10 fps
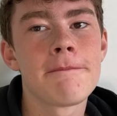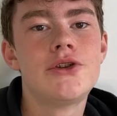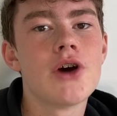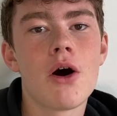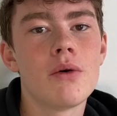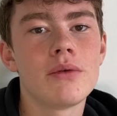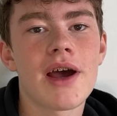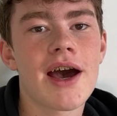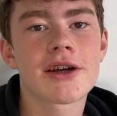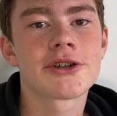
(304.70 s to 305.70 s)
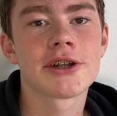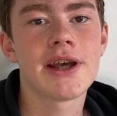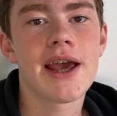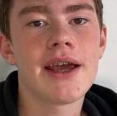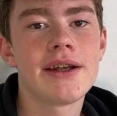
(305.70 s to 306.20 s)
don't actually
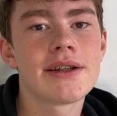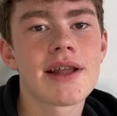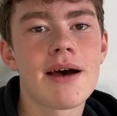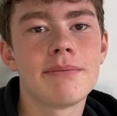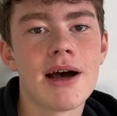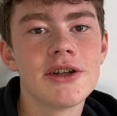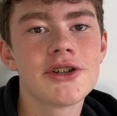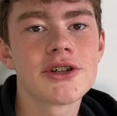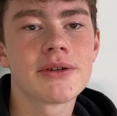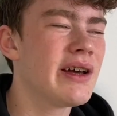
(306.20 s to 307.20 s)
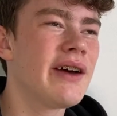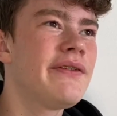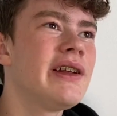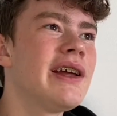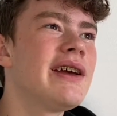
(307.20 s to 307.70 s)
hate it that much. I
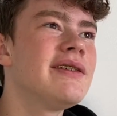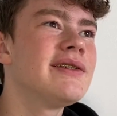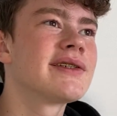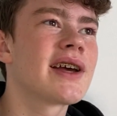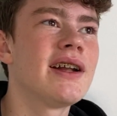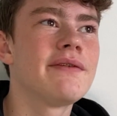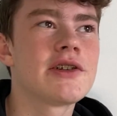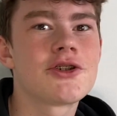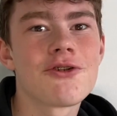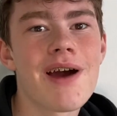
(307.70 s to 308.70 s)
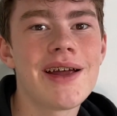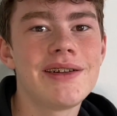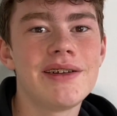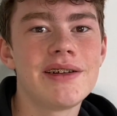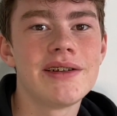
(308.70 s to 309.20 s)
feel like it is kind of a
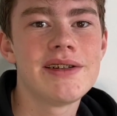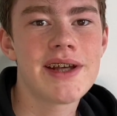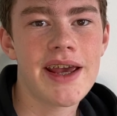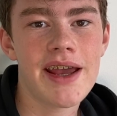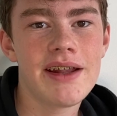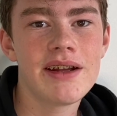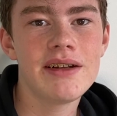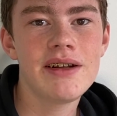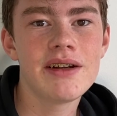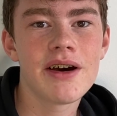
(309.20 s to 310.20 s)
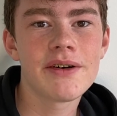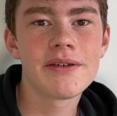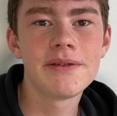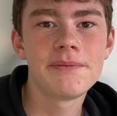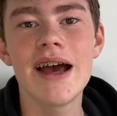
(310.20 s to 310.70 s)
trend to hate it, you
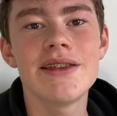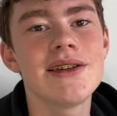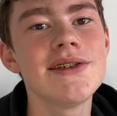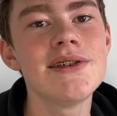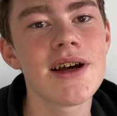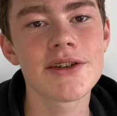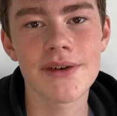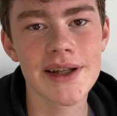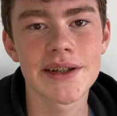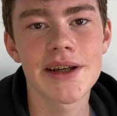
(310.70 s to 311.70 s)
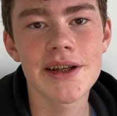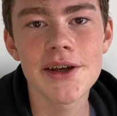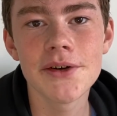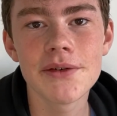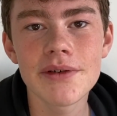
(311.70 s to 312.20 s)
know? And this is not directed at
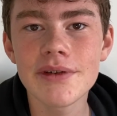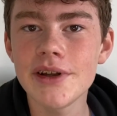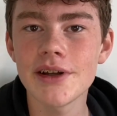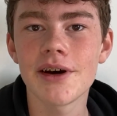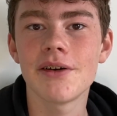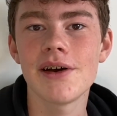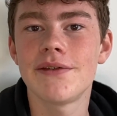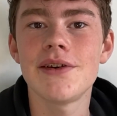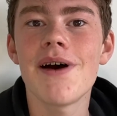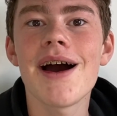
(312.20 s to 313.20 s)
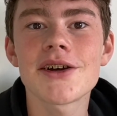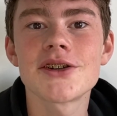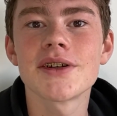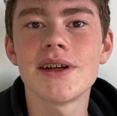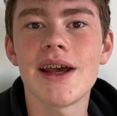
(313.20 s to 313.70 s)
you, you know, if you
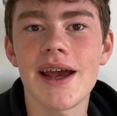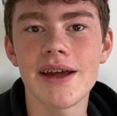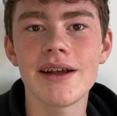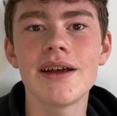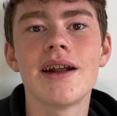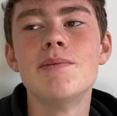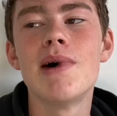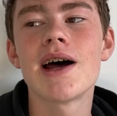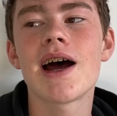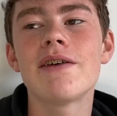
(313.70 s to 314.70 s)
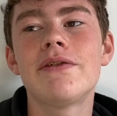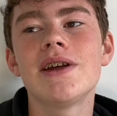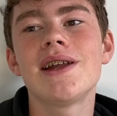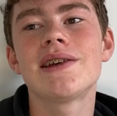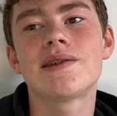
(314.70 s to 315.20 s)
actually hate it, but I feel
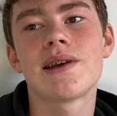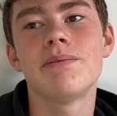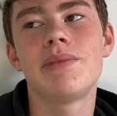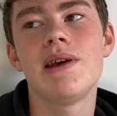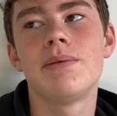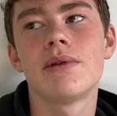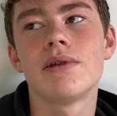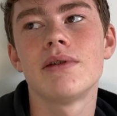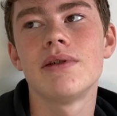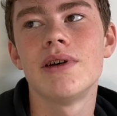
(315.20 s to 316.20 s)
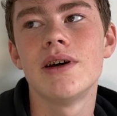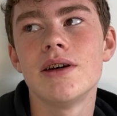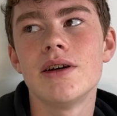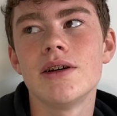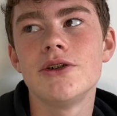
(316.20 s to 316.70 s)
like some people
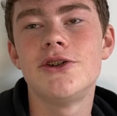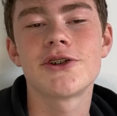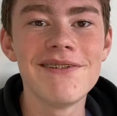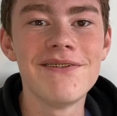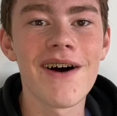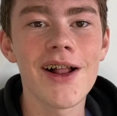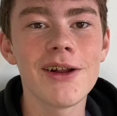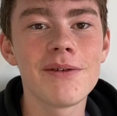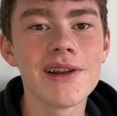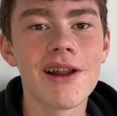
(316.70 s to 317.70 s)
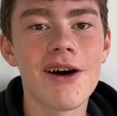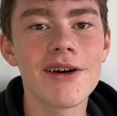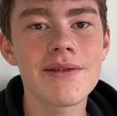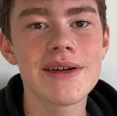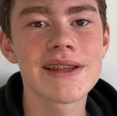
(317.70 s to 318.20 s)
just follow
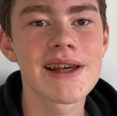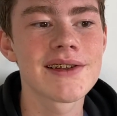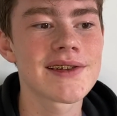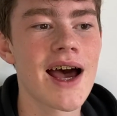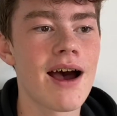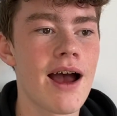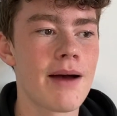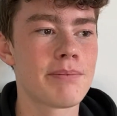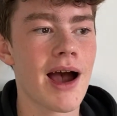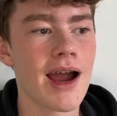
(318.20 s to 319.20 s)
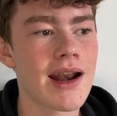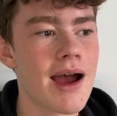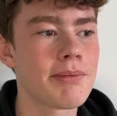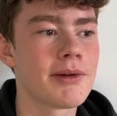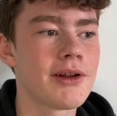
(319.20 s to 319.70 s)
along with this
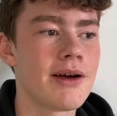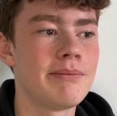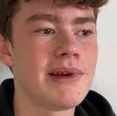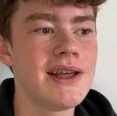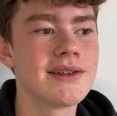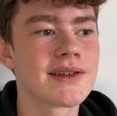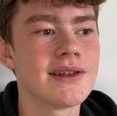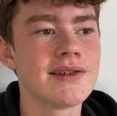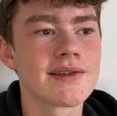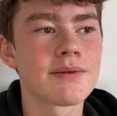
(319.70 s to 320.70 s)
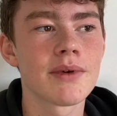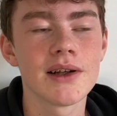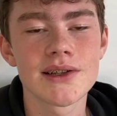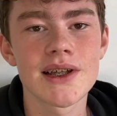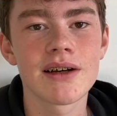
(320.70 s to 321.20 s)
pineapple on pizza is the
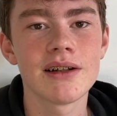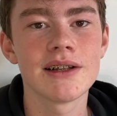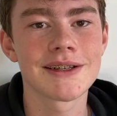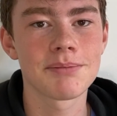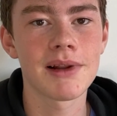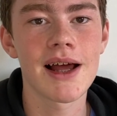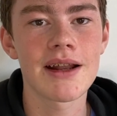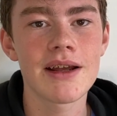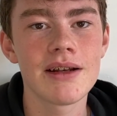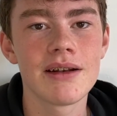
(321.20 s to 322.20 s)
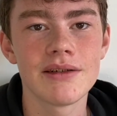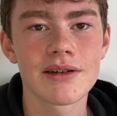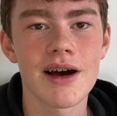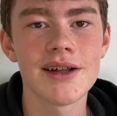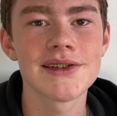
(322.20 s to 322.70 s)
worst thing on this planet
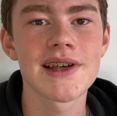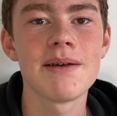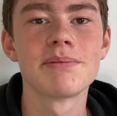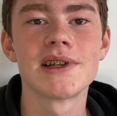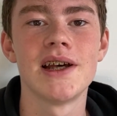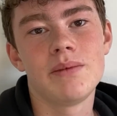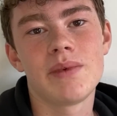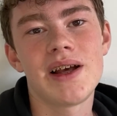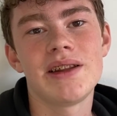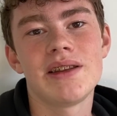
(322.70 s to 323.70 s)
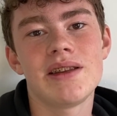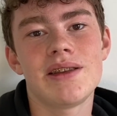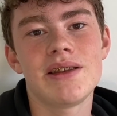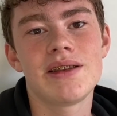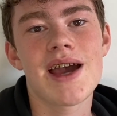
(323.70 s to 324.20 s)
concept when
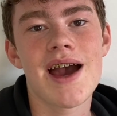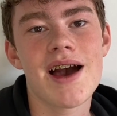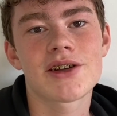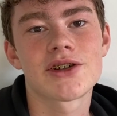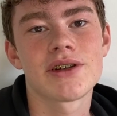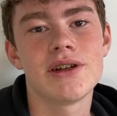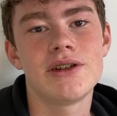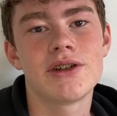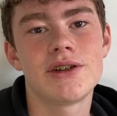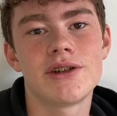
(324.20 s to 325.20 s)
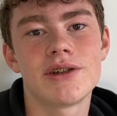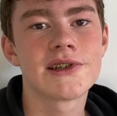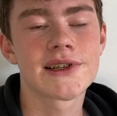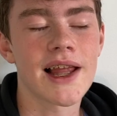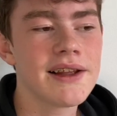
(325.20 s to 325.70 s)
they actually just
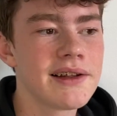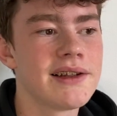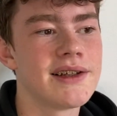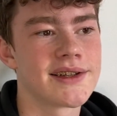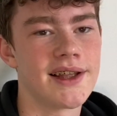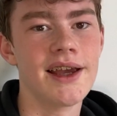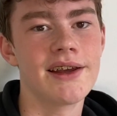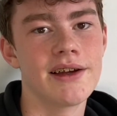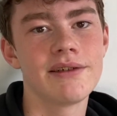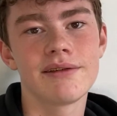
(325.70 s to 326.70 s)
slightly dislike it.